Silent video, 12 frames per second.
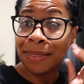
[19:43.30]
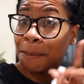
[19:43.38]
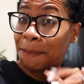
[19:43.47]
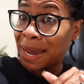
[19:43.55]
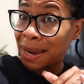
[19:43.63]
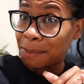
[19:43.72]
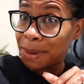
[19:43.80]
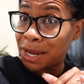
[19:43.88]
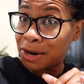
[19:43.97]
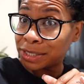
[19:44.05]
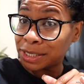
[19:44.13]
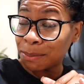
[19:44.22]
the bed will be
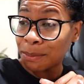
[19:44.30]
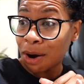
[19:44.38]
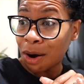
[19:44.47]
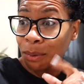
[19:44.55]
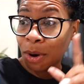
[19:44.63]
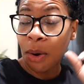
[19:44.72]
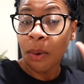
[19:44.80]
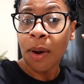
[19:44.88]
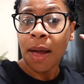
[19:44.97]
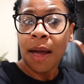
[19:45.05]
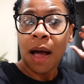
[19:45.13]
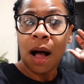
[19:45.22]
here tomorrow
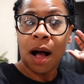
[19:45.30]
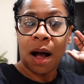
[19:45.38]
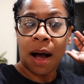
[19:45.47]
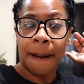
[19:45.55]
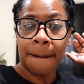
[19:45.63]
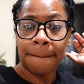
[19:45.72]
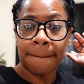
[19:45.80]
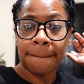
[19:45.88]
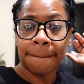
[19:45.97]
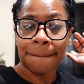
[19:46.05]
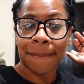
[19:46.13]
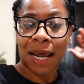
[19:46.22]

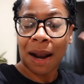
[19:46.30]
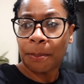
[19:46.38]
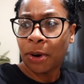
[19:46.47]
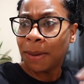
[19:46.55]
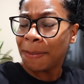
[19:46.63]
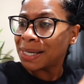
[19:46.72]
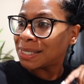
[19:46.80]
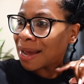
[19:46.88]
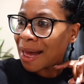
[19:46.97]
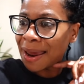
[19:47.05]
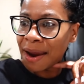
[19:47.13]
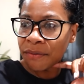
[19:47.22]
um and i pretty much
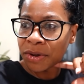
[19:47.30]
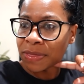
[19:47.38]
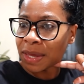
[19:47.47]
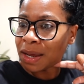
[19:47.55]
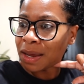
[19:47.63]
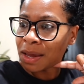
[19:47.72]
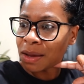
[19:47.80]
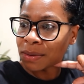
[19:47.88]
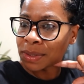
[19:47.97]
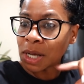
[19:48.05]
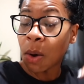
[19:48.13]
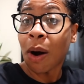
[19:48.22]
got everything
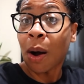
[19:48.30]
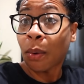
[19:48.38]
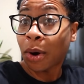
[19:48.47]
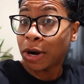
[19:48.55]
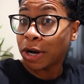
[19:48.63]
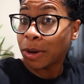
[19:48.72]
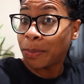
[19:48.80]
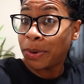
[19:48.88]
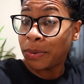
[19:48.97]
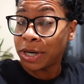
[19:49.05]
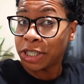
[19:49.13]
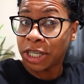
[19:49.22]
else oh i ordered a
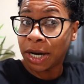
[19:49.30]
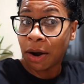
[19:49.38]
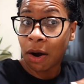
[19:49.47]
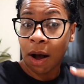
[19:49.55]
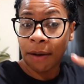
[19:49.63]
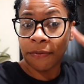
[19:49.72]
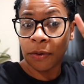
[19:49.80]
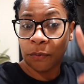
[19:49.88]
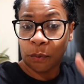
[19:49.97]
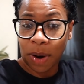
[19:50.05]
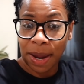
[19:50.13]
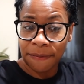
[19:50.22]
computer chair off
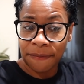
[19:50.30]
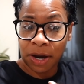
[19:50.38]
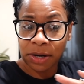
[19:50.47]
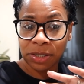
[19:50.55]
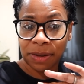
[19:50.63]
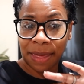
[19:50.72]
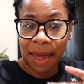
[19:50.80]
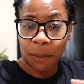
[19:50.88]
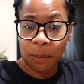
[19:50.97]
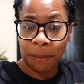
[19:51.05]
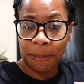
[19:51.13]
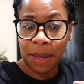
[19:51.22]
of wayfair so that
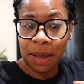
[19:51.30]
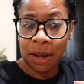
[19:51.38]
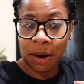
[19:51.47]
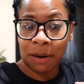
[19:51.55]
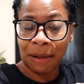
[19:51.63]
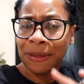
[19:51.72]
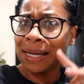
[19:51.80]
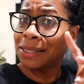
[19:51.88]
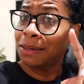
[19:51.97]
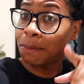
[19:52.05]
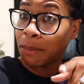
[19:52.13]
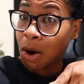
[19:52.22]
will be here i think
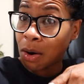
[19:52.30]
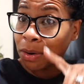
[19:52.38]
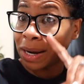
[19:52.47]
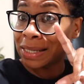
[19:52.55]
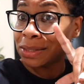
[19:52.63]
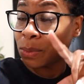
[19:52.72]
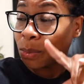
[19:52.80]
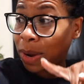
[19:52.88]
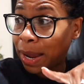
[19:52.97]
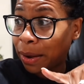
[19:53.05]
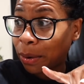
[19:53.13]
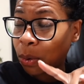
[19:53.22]
tomorrow as
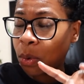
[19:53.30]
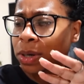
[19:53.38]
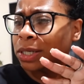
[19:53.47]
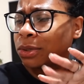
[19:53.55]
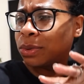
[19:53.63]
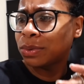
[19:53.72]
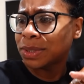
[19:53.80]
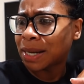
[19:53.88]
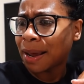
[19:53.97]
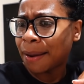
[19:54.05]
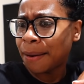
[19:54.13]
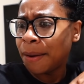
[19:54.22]
well or
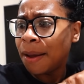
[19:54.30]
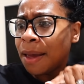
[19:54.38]
tuesday